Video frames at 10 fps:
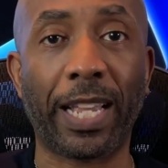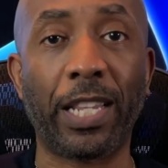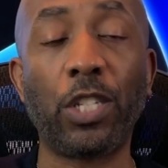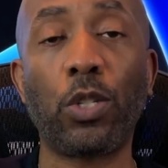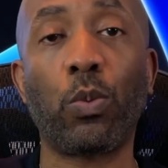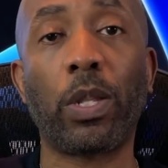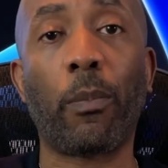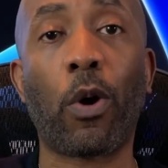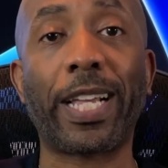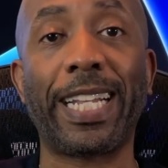and this is when the
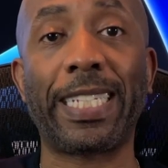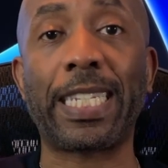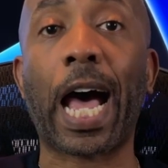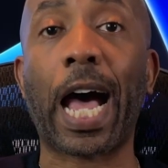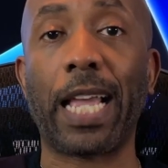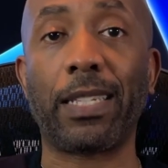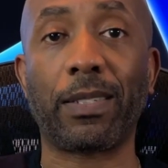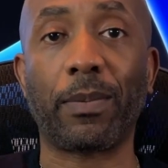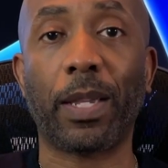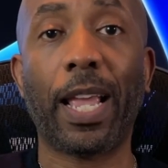market dies.